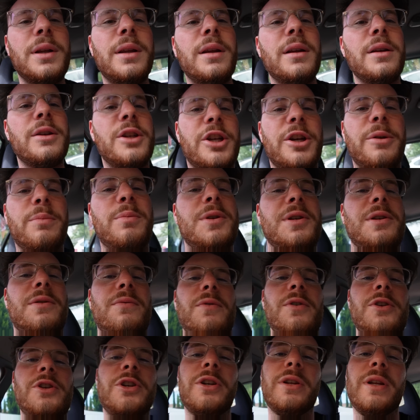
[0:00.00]
the chip was
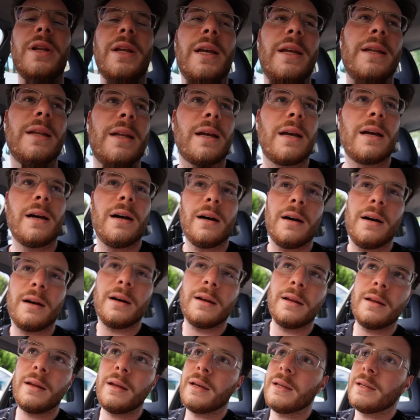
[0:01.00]
originally in the
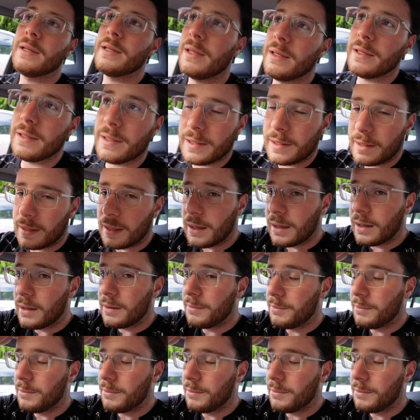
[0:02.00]
car, it didn't start.